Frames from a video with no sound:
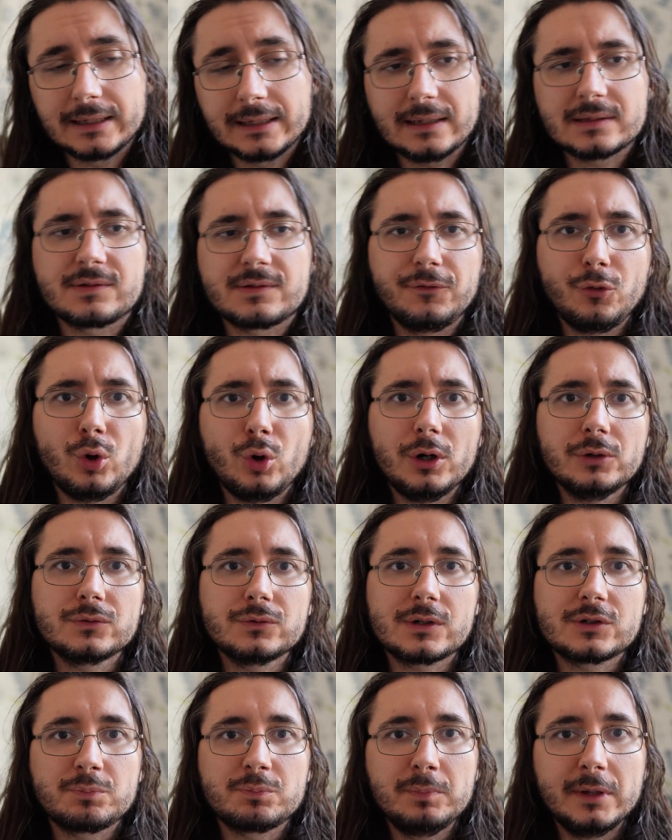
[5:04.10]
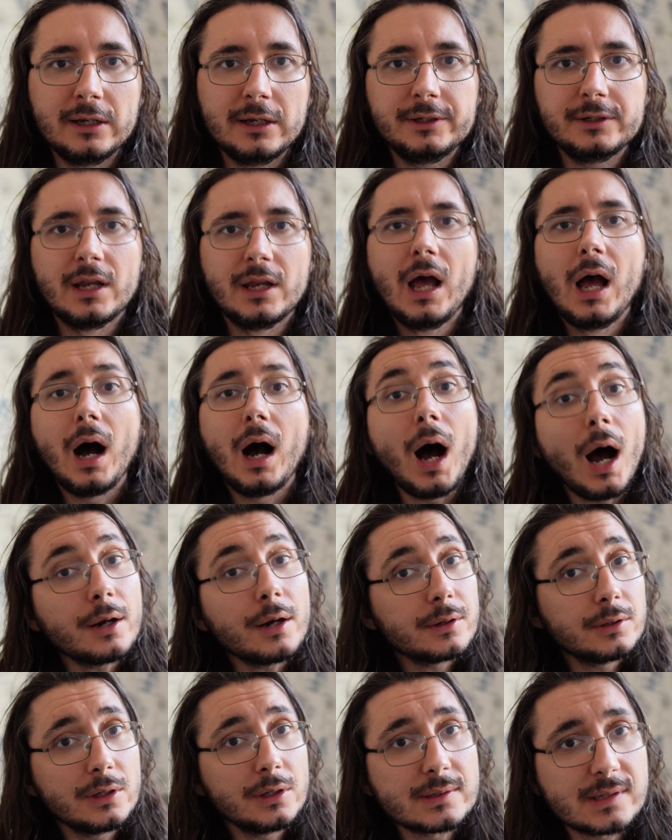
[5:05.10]
against four hundred million
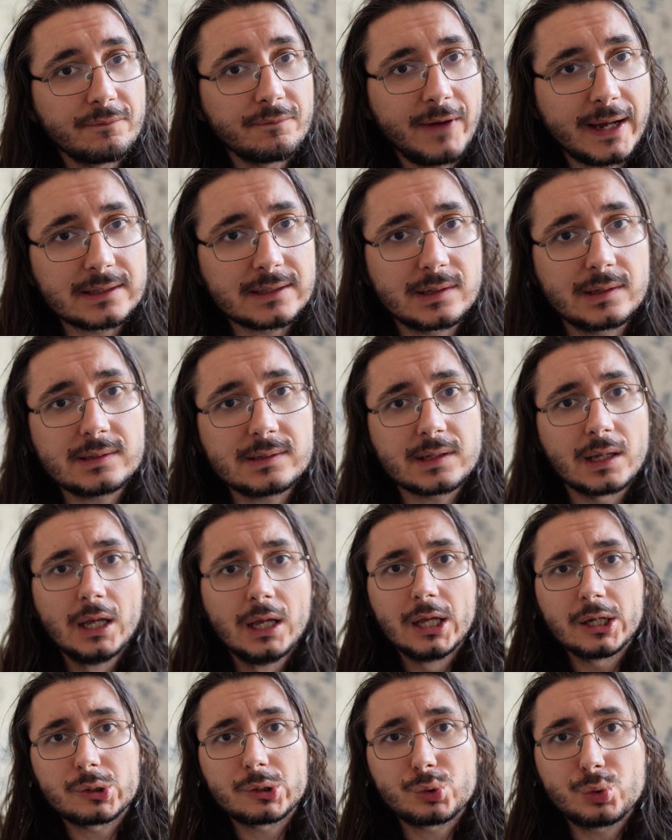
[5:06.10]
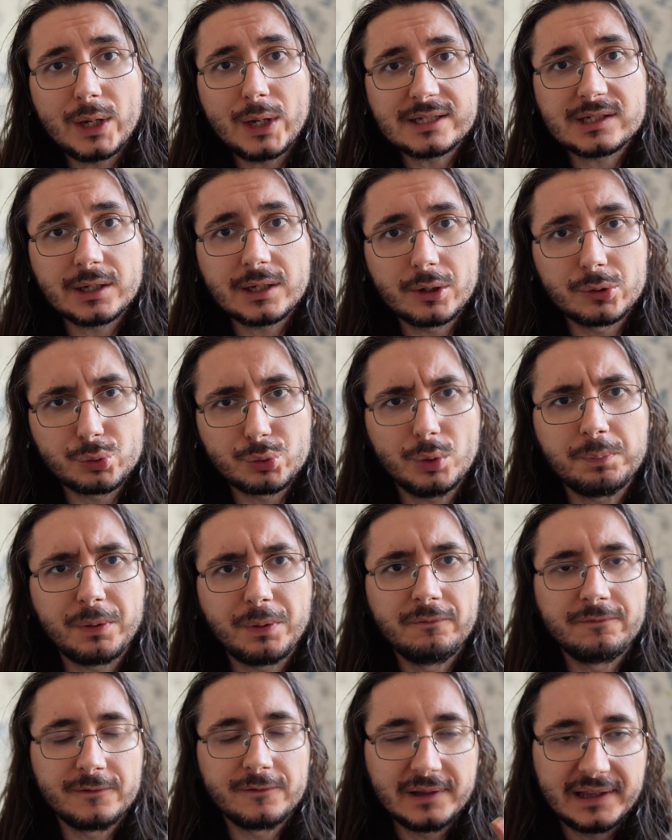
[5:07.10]
other user vectors, creating a group
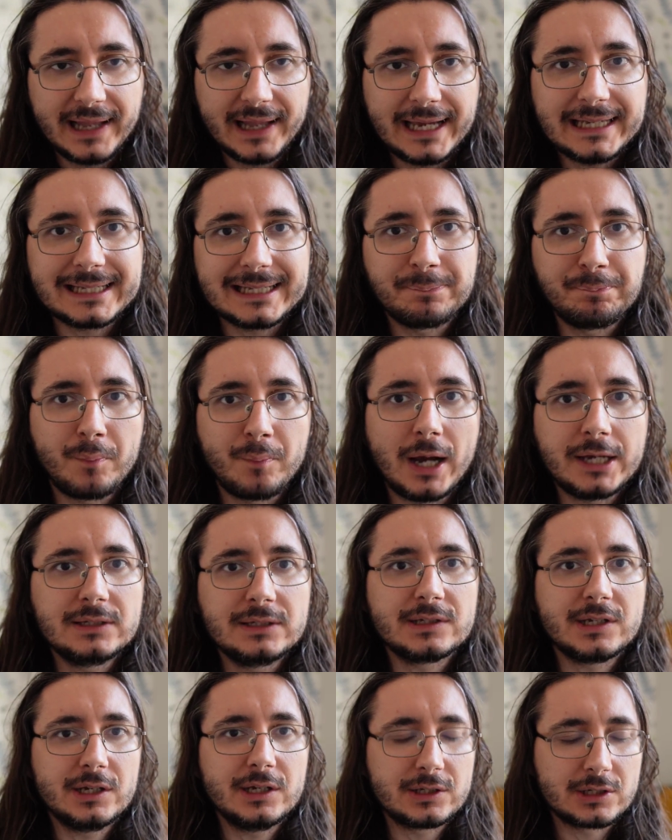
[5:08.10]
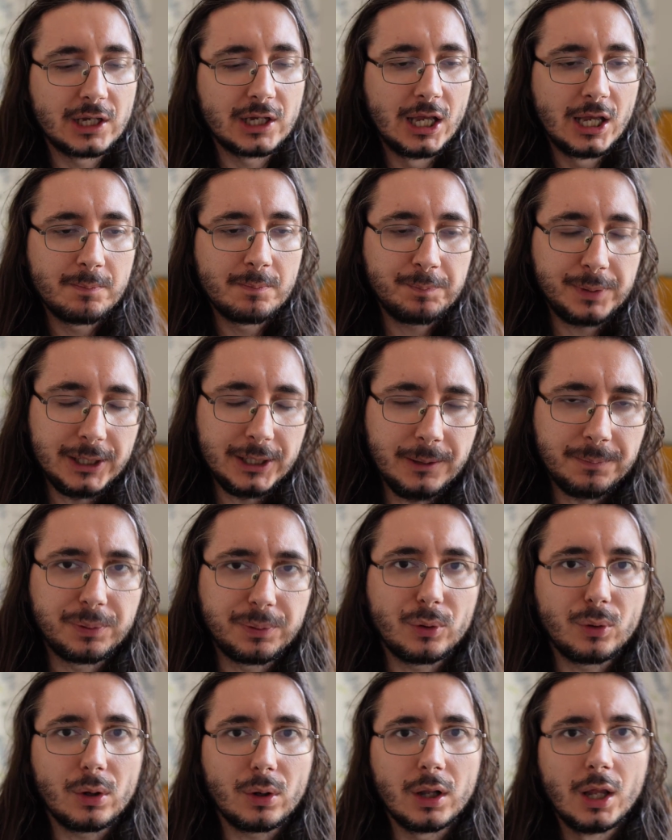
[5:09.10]
of like-minded
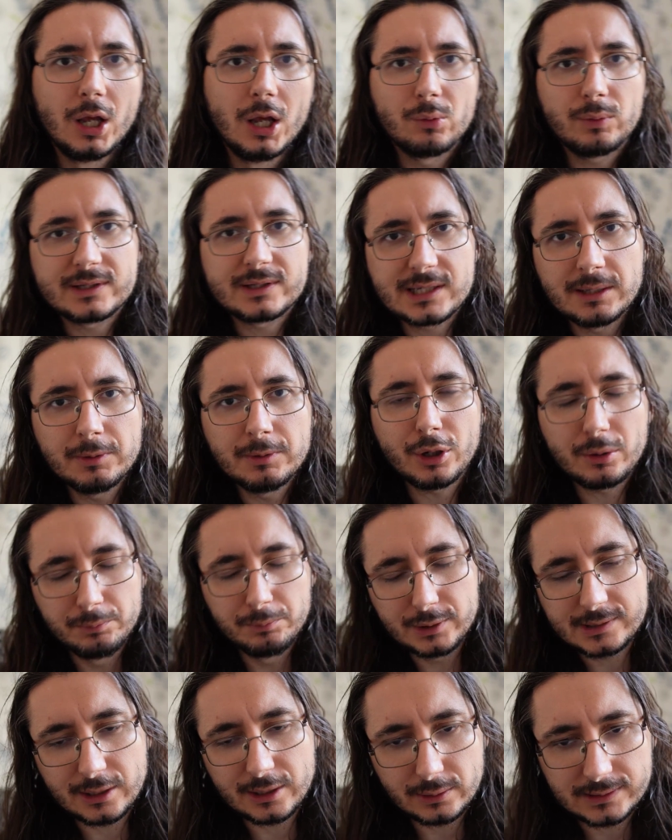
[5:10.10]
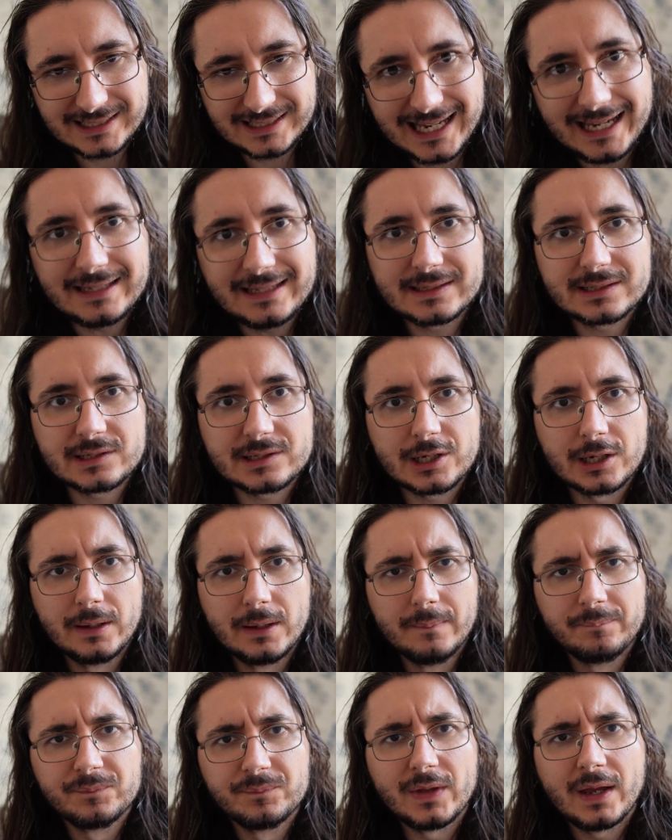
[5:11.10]
people with similar musical taste.
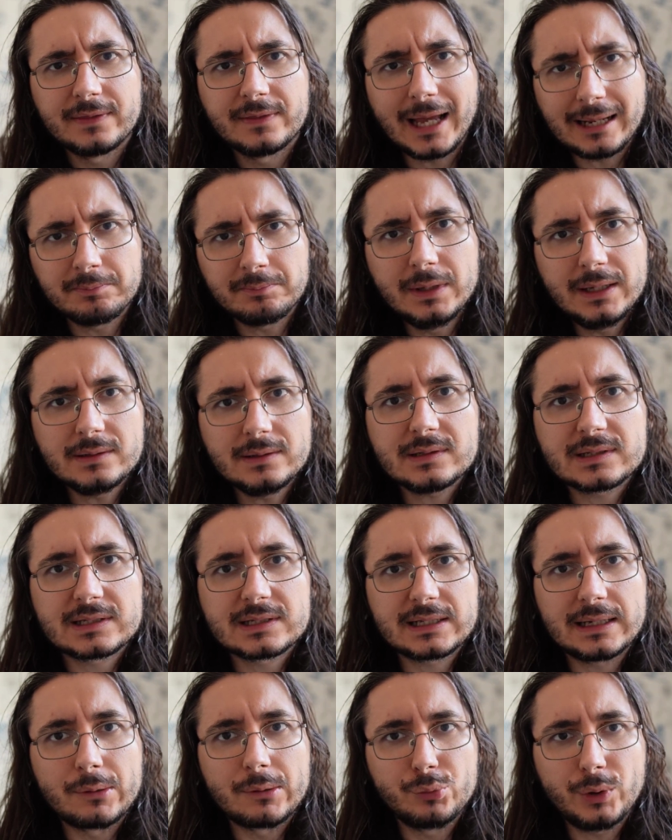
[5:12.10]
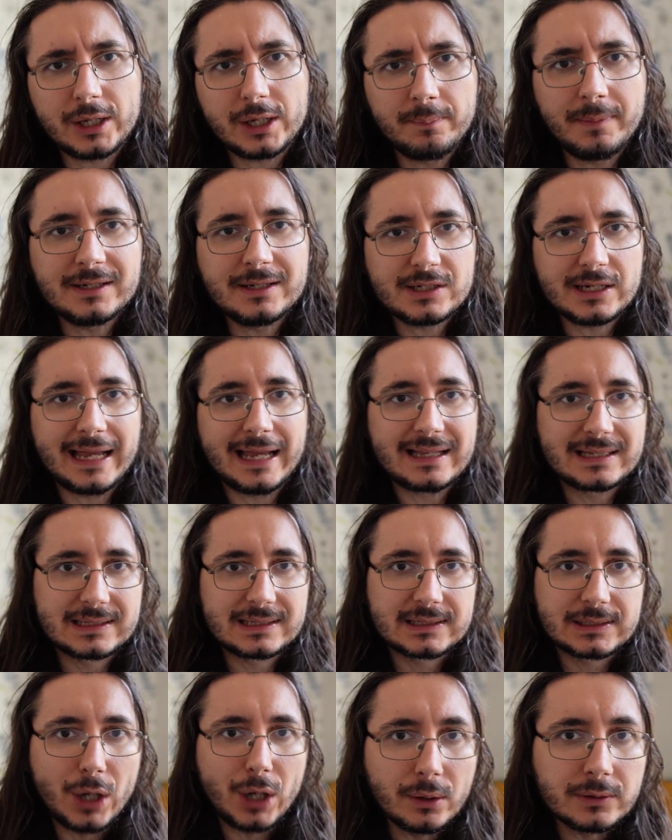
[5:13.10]
That means recommending a
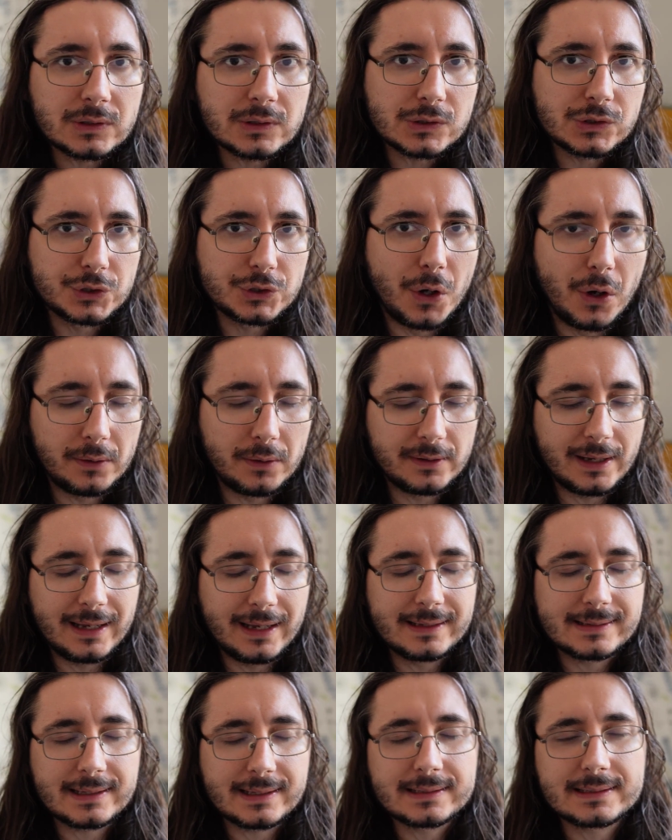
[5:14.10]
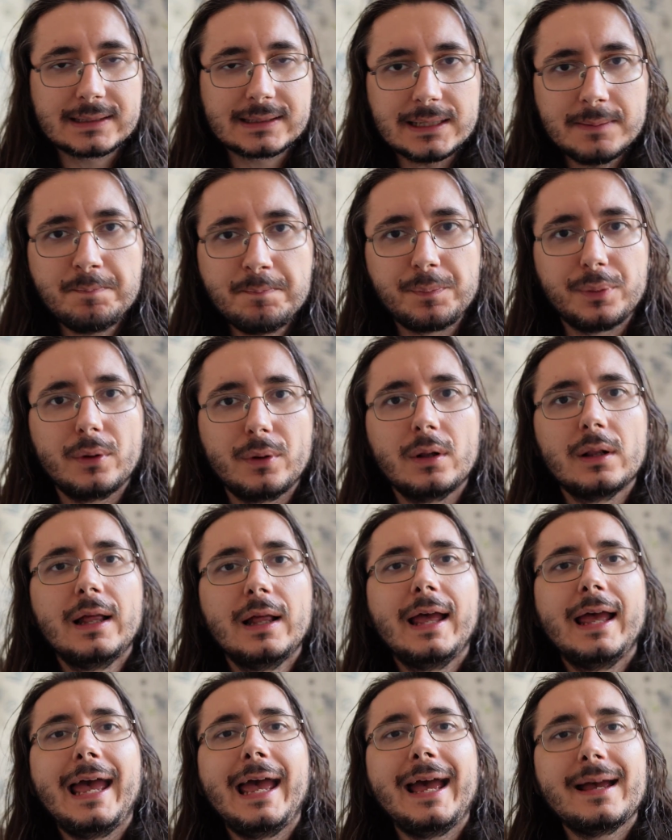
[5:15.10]
song to John is as simple
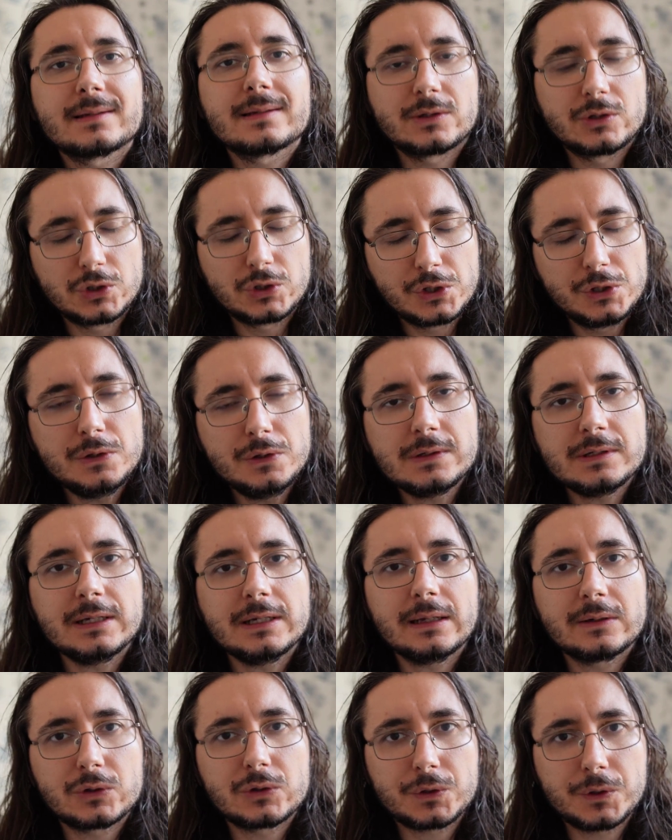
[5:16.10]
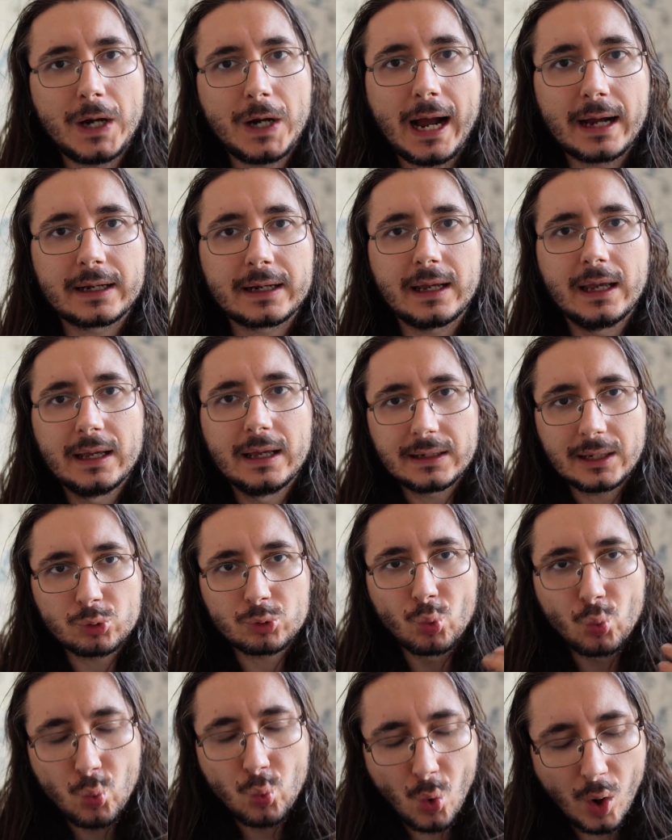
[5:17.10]
as choosing a track
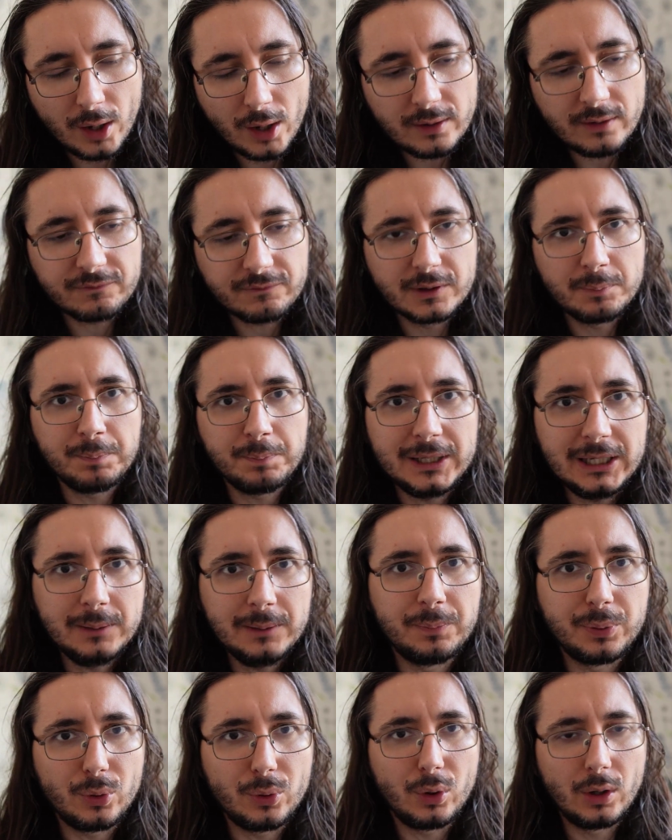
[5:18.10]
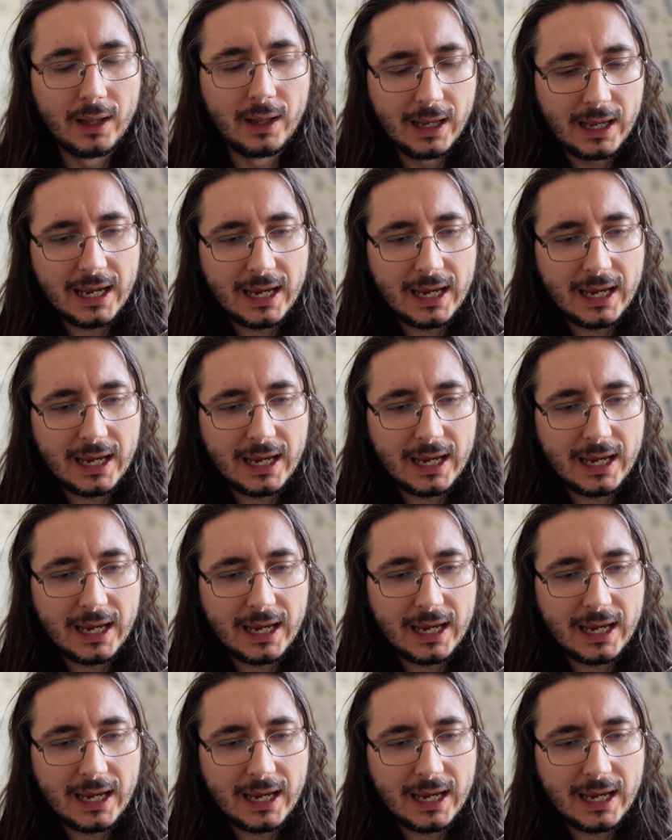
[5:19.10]
that one of the people